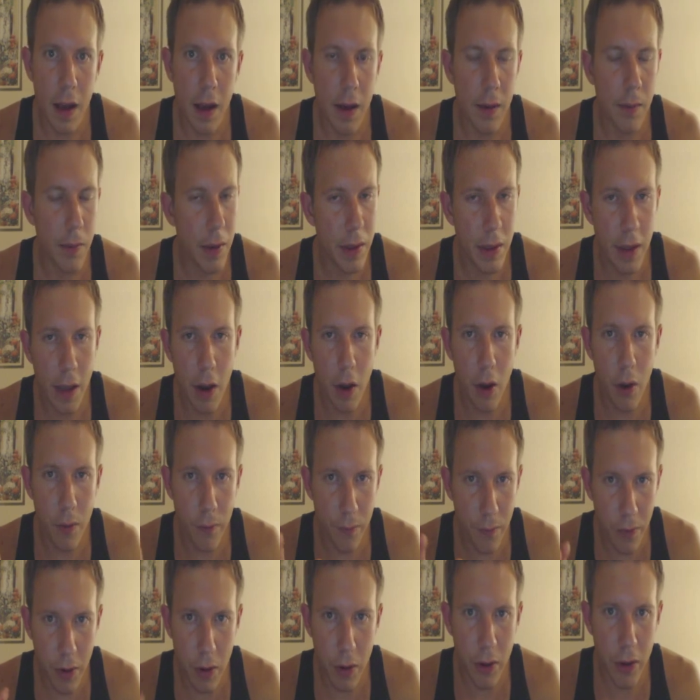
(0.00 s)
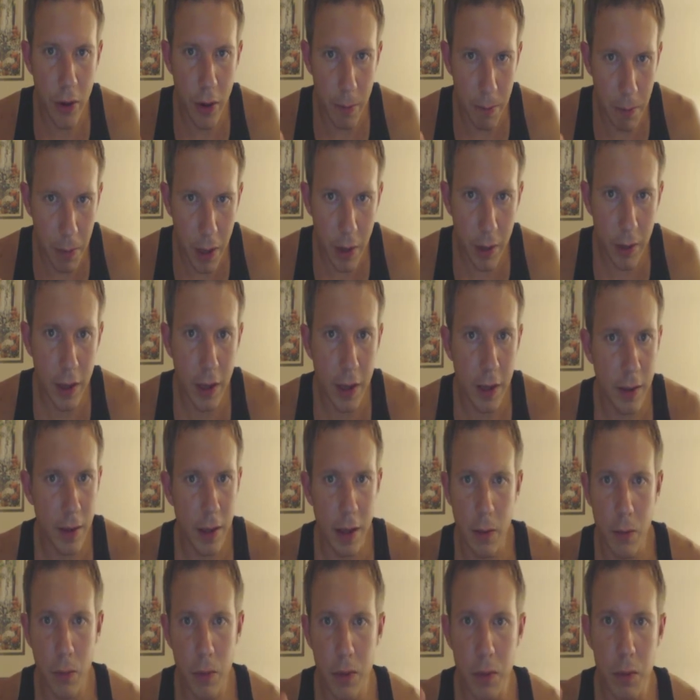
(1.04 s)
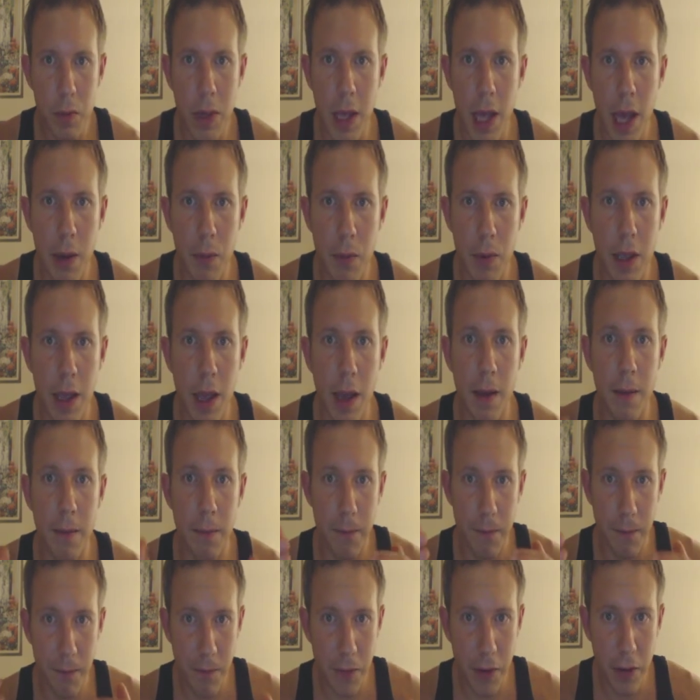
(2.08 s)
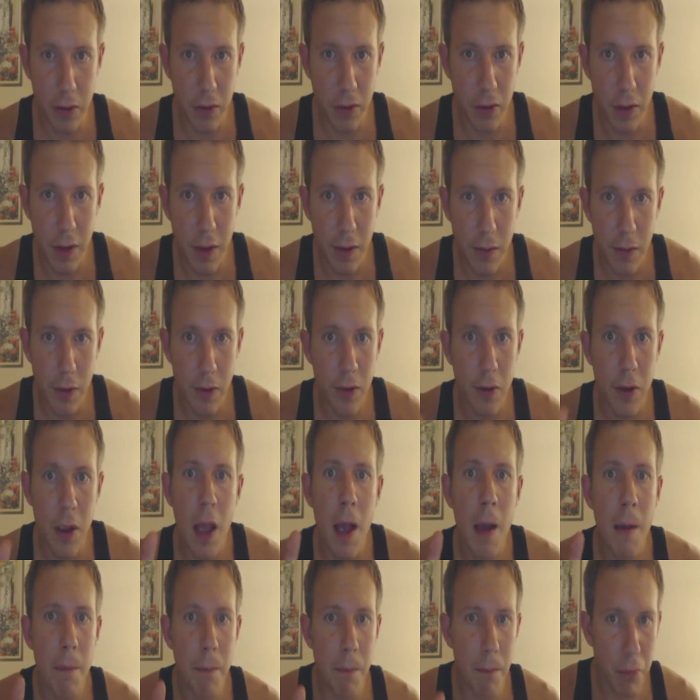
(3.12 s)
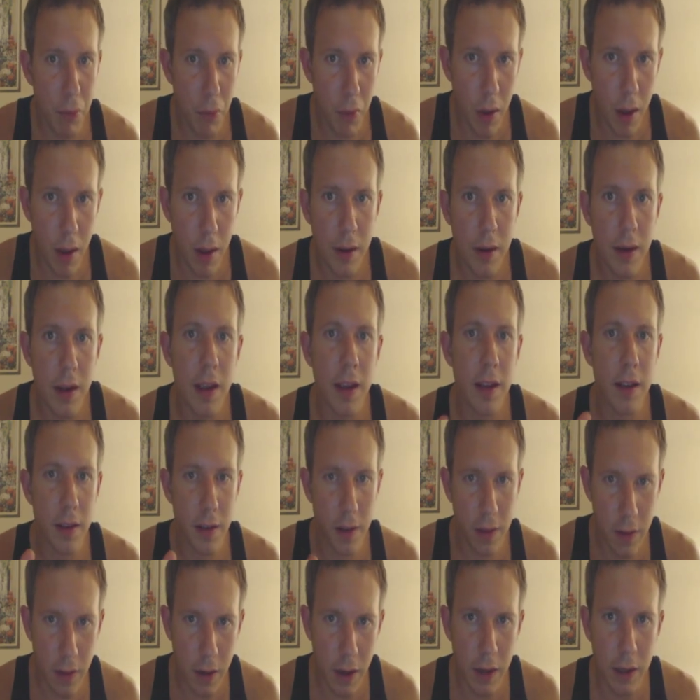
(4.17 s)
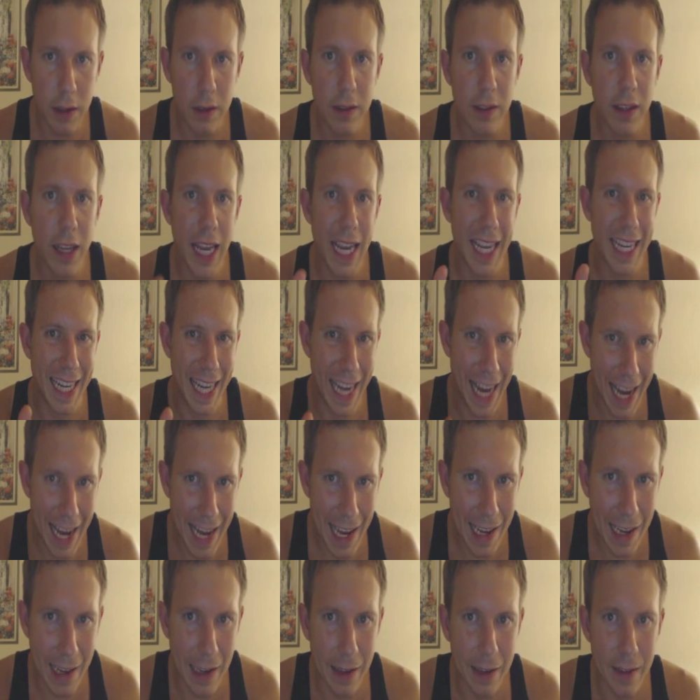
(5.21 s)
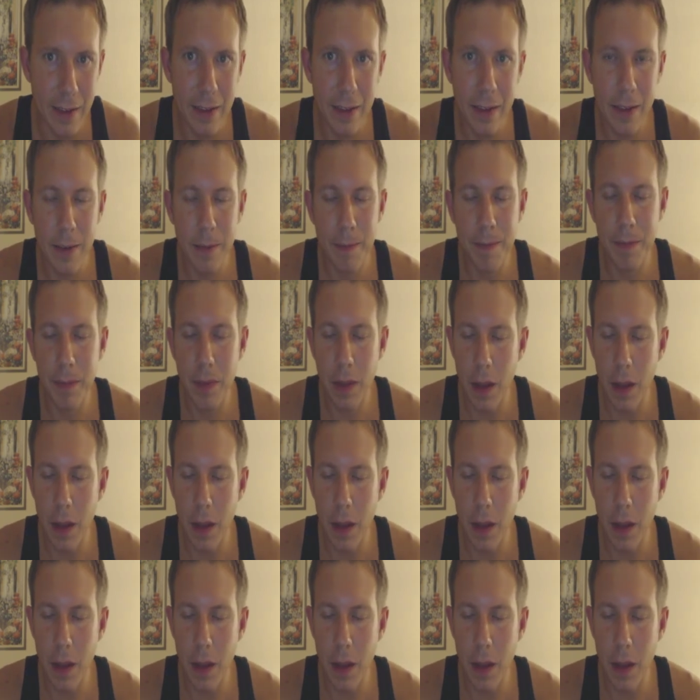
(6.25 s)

and they aren't very appealing. Like, what do we got? We got fish liver, blood, guts, and eggs,